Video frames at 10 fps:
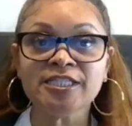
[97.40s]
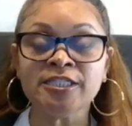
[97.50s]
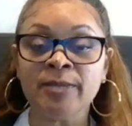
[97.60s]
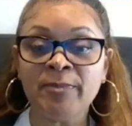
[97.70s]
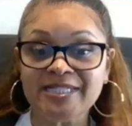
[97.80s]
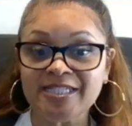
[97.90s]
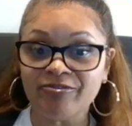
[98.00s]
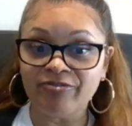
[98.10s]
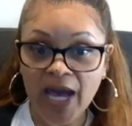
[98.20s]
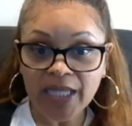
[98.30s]
It's
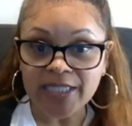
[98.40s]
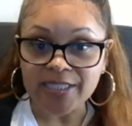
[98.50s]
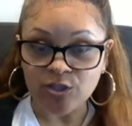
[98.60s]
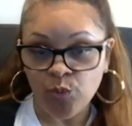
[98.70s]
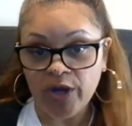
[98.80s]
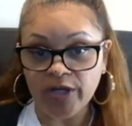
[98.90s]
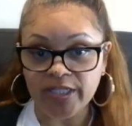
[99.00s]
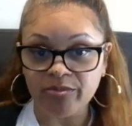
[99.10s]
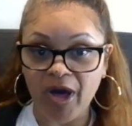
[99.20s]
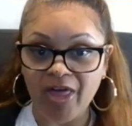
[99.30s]
Domestic Violence
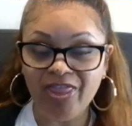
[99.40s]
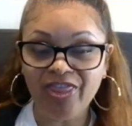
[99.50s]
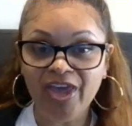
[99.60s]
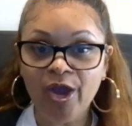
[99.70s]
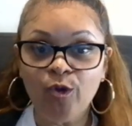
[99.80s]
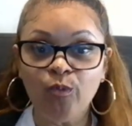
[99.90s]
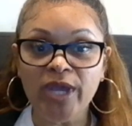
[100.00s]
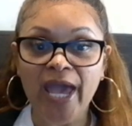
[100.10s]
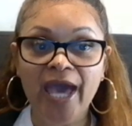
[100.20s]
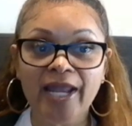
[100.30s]
Awareness Month.
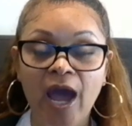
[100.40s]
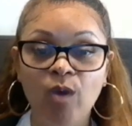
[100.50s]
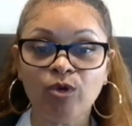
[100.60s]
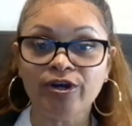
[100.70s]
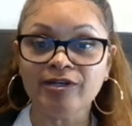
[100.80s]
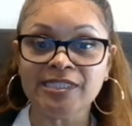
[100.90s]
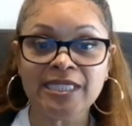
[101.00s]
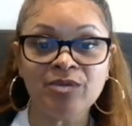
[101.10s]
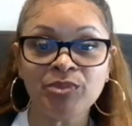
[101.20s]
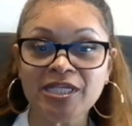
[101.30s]
We had
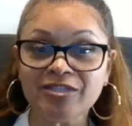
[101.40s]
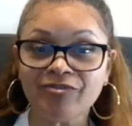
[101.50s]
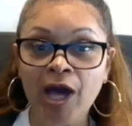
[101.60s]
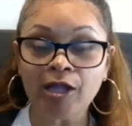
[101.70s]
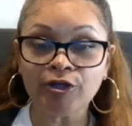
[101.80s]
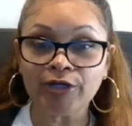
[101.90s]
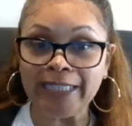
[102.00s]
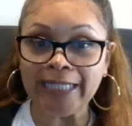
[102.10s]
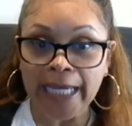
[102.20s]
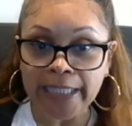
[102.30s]
our DMPs of
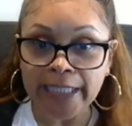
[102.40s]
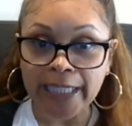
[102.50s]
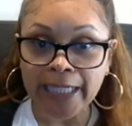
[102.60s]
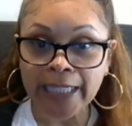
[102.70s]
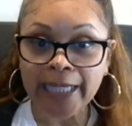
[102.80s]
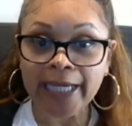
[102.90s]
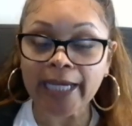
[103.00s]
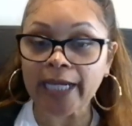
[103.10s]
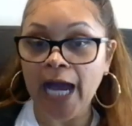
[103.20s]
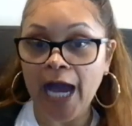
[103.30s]
Color
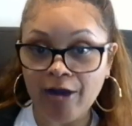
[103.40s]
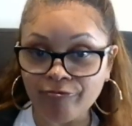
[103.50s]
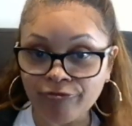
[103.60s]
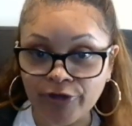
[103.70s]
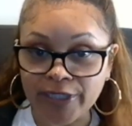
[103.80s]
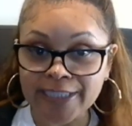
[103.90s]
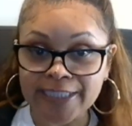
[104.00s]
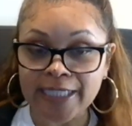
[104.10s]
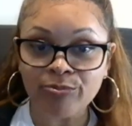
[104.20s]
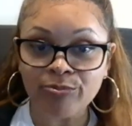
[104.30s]
Gala and
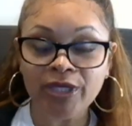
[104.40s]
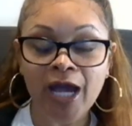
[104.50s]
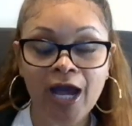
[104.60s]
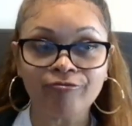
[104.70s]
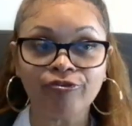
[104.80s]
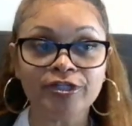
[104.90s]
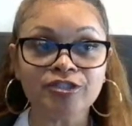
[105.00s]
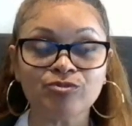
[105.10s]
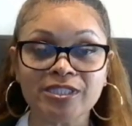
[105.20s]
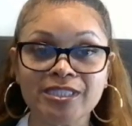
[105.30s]
conference. DMP
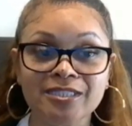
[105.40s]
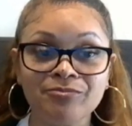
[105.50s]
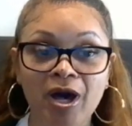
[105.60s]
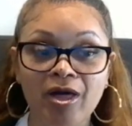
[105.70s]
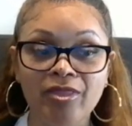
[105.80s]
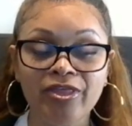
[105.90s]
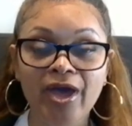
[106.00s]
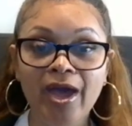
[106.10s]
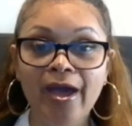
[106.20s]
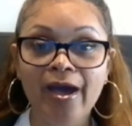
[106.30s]
conference was this
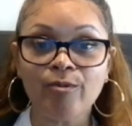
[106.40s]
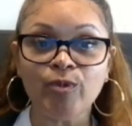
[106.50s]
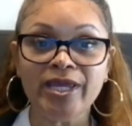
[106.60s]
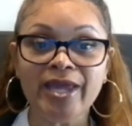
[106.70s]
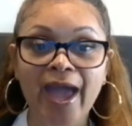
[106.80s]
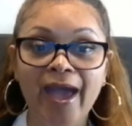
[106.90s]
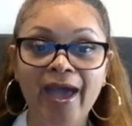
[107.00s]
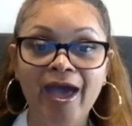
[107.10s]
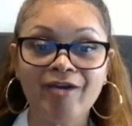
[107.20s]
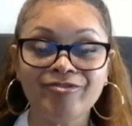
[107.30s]
month.
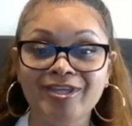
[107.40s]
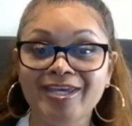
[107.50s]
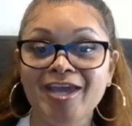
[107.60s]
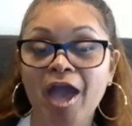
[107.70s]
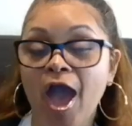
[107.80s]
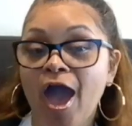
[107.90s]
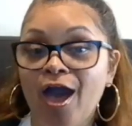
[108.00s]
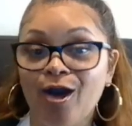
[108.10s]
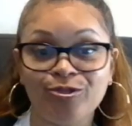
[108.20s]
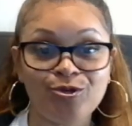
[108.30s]
We had
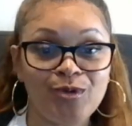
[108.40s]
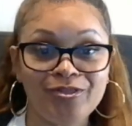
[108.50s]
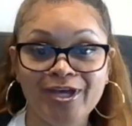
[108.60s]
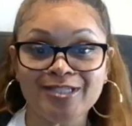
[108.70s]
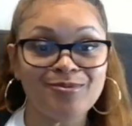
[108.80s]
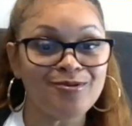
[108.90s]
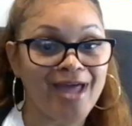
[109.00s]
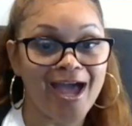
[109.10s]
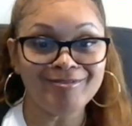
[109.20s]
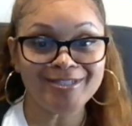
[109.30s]
the Health and Wealth
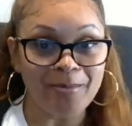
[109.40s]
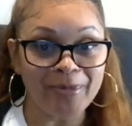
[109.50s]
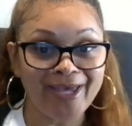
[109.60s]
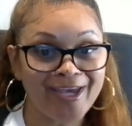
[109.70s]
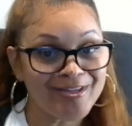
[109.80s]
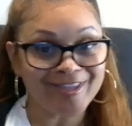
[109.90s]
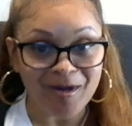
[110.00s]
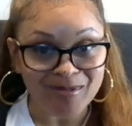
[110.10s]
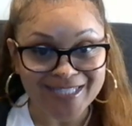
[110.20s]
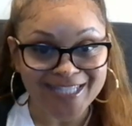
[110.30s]
Expo Live
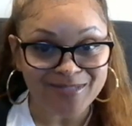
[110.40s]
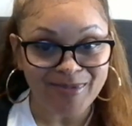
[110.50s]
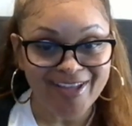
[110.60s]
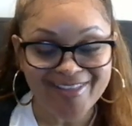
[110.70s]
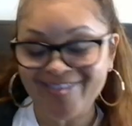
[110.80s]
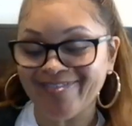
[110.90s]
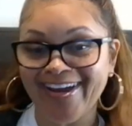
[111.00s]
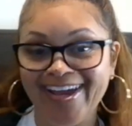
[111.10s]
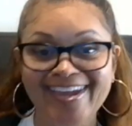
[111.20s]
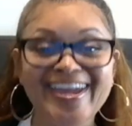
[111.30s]
Summit. That was this
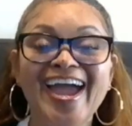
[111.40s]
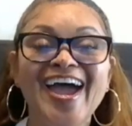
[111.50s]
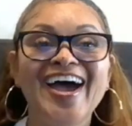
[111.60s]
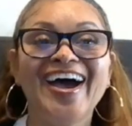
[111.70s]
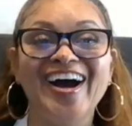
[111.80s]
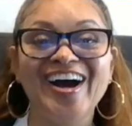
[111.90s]
month, right?